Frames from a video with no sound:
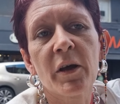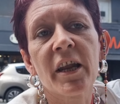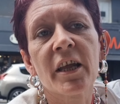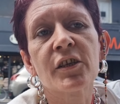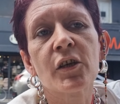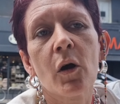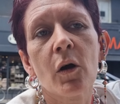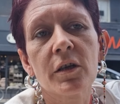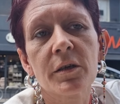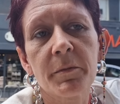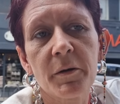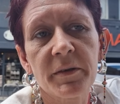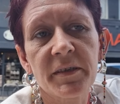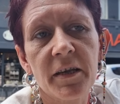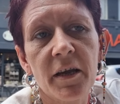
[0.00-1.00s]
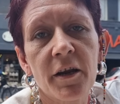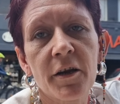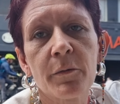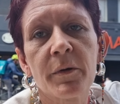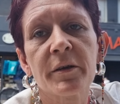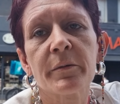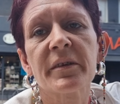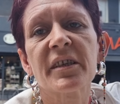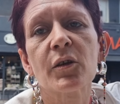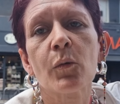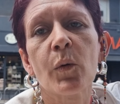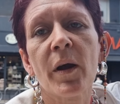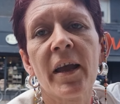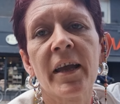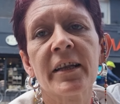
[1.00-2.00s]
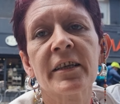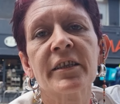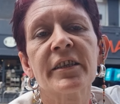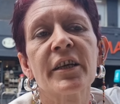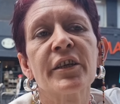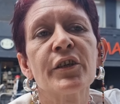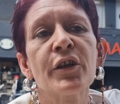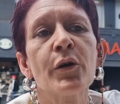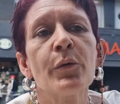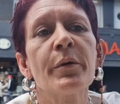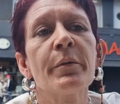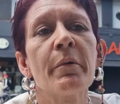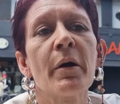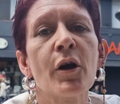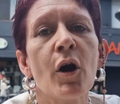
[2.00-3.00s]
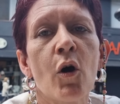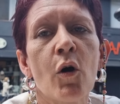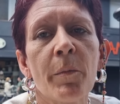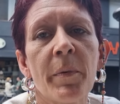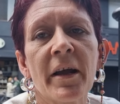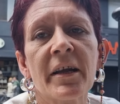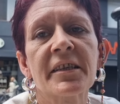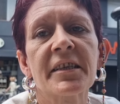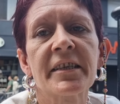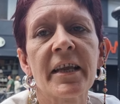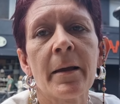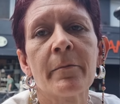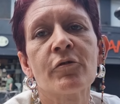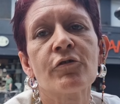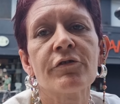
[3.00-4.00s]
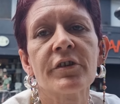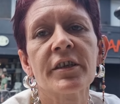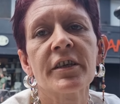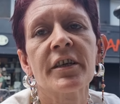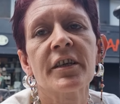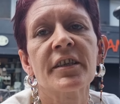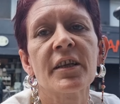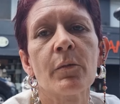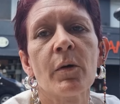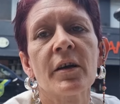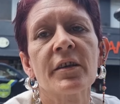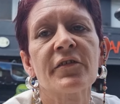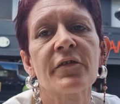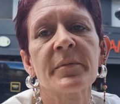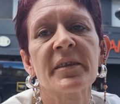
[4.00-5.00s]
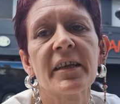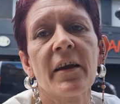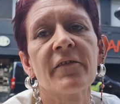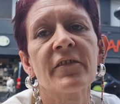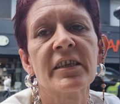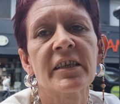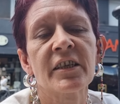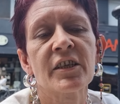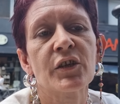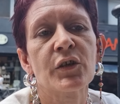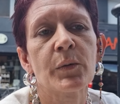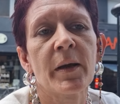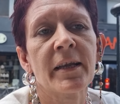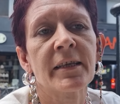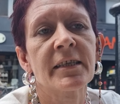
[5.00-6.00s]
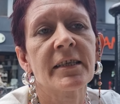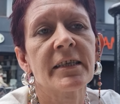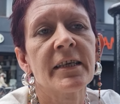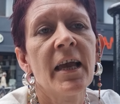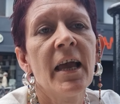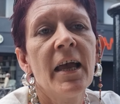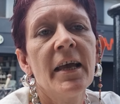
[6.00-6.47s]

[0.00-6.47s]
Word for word: When I told him it was her, when it was the wailing, they knew we were going back to them three years I was from 17 to 20.